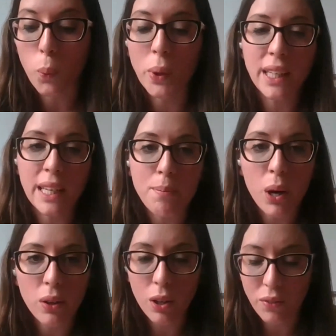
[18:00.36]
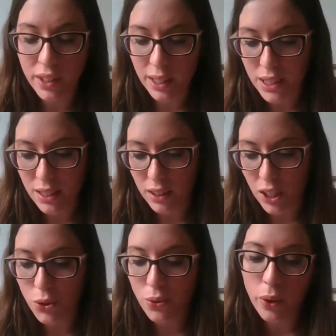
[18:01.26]
within a month of that
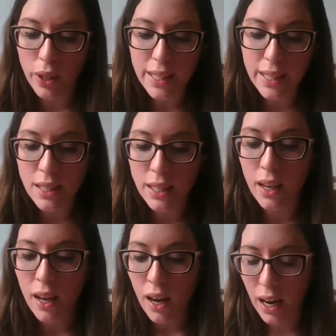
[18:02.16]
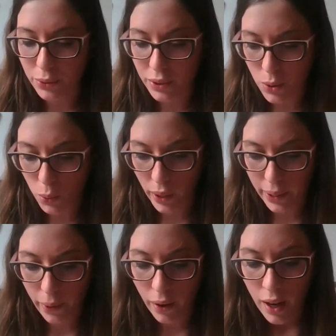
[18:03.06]
presentation. So let's see how this will
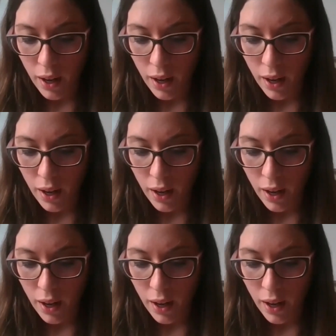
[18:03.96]
go.